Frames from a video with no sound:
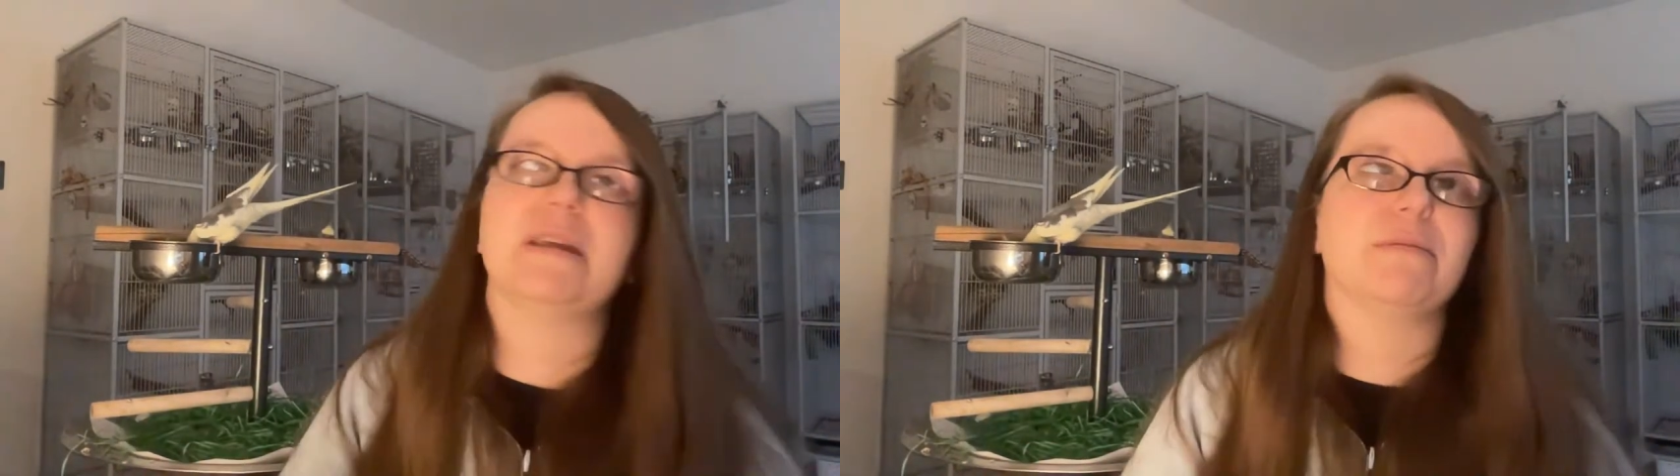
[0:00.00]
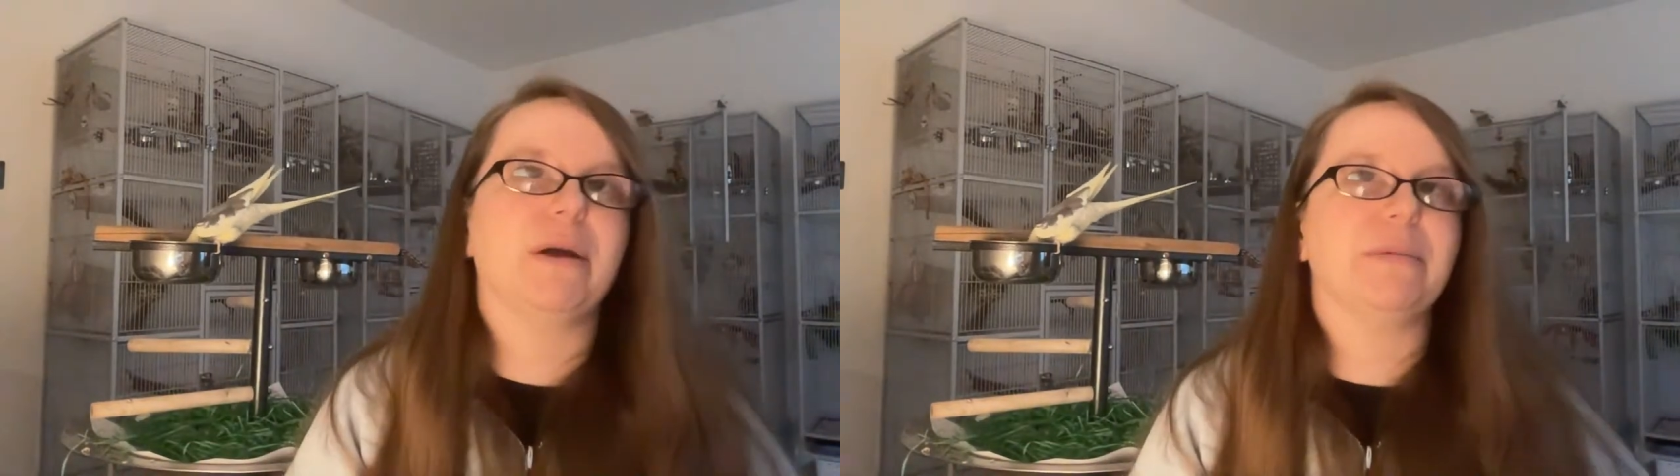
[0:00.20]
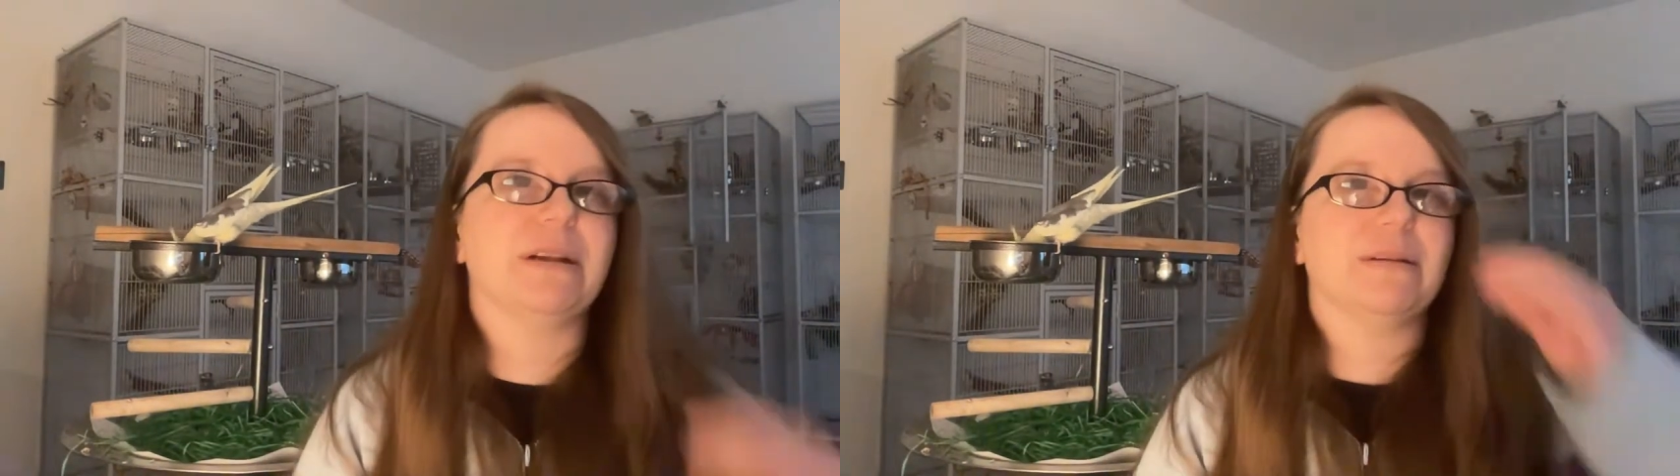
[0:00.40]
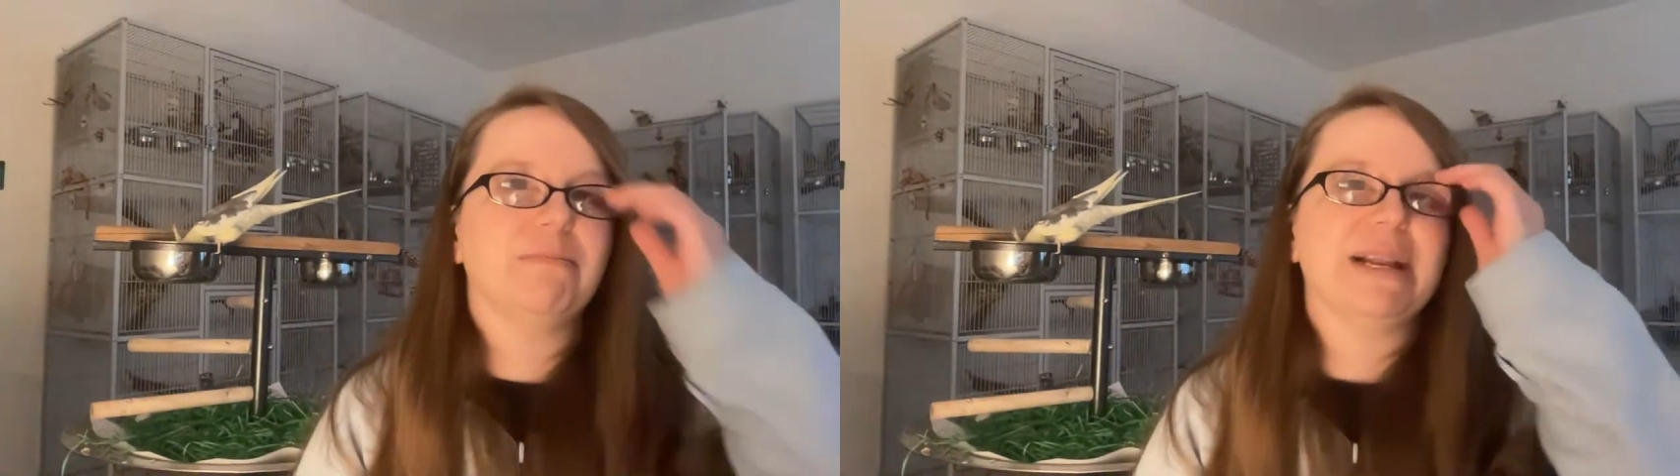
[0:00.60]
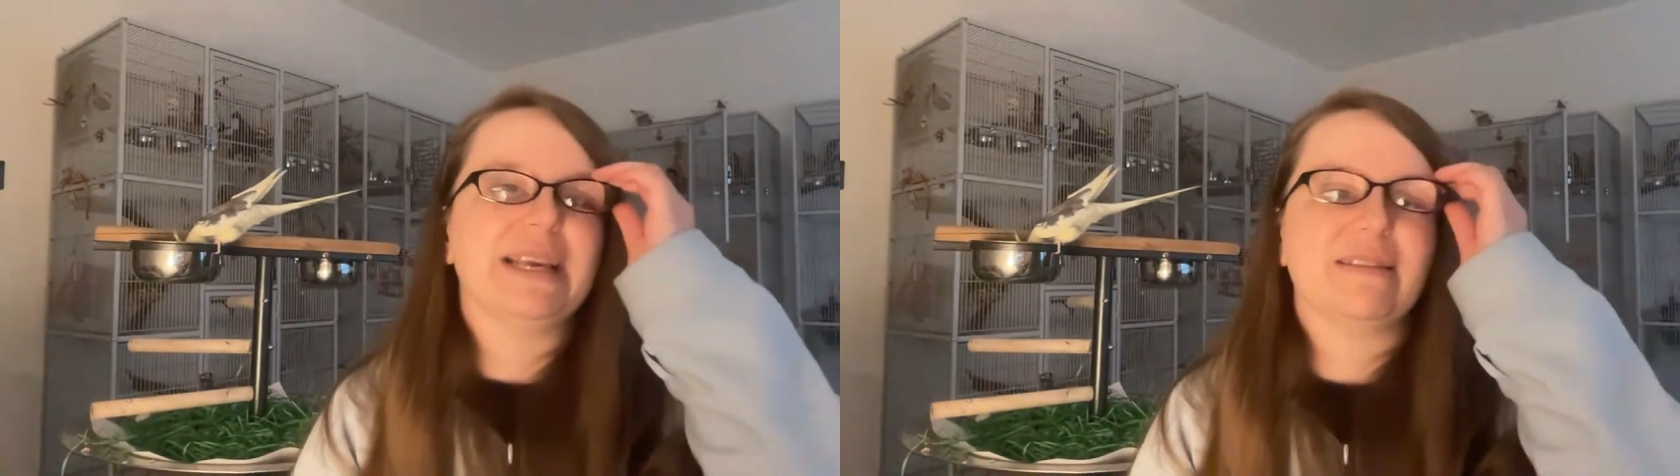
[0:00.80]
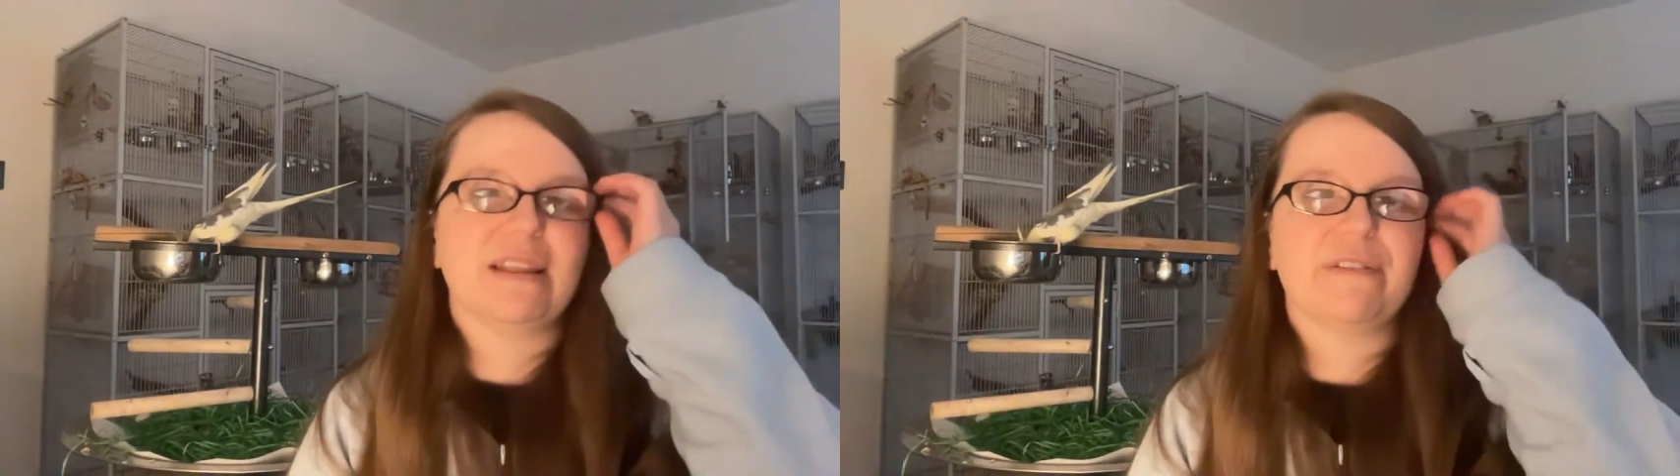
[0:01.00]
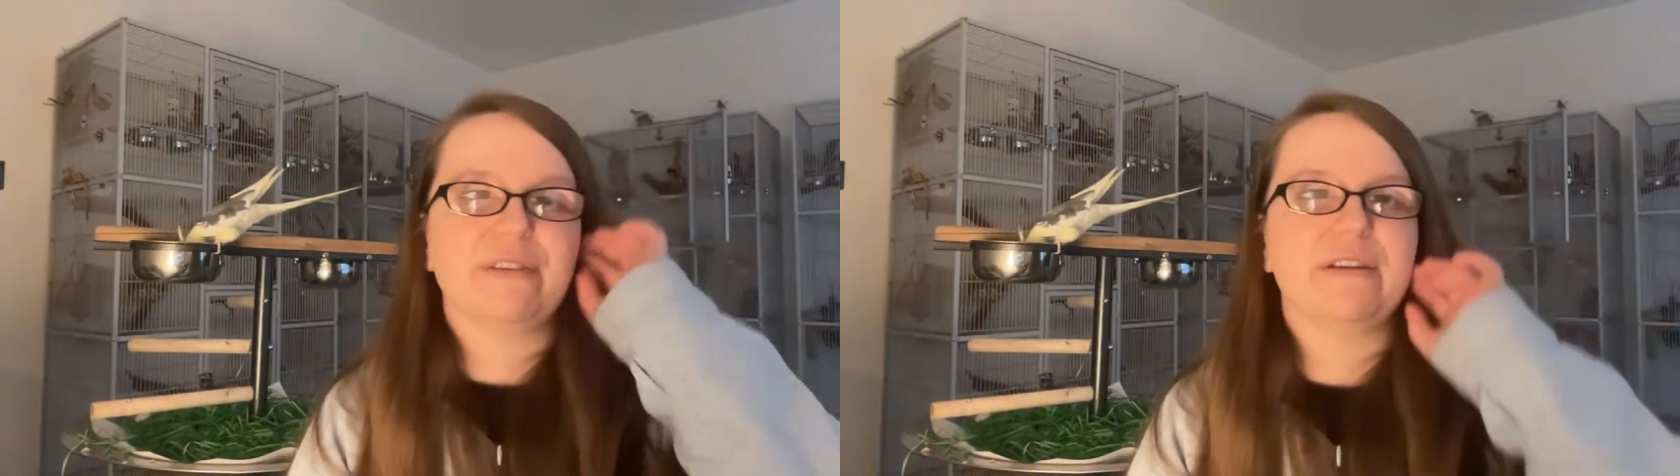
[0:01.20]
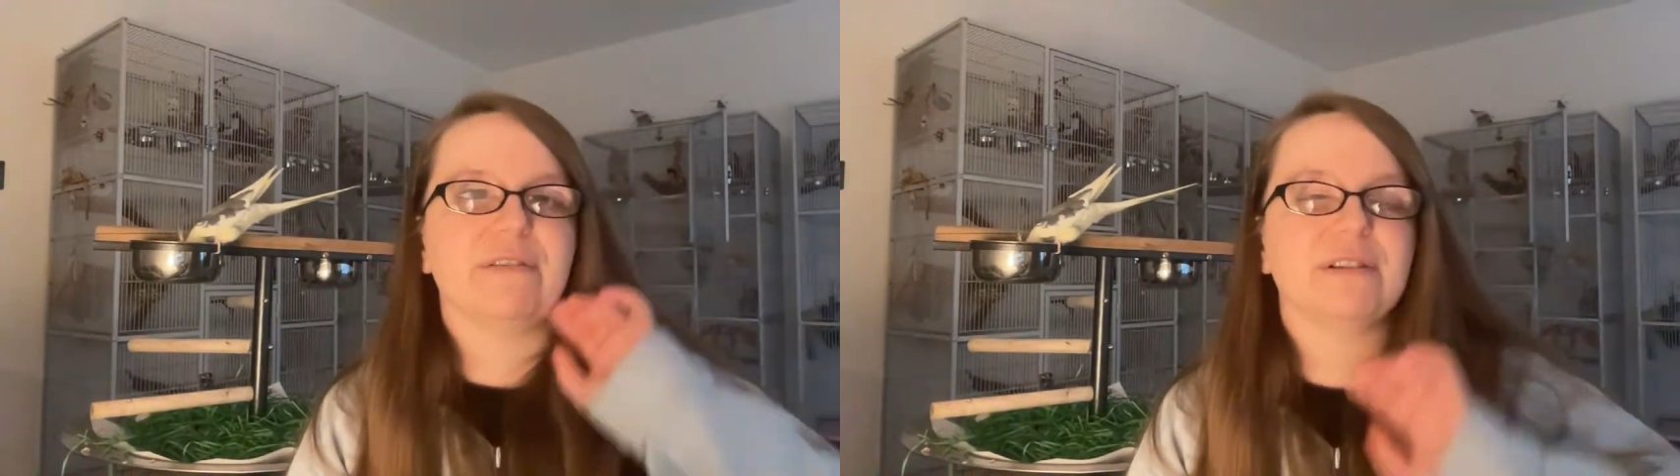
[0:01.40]
me at the moment and millet is their
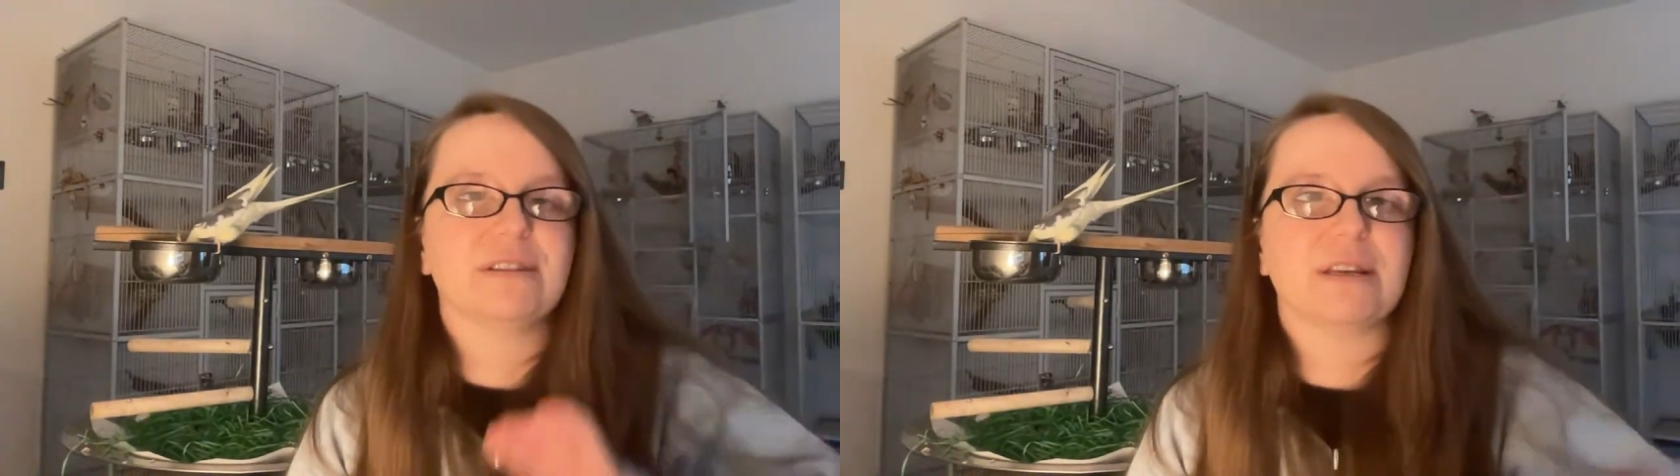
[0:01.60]
favourite.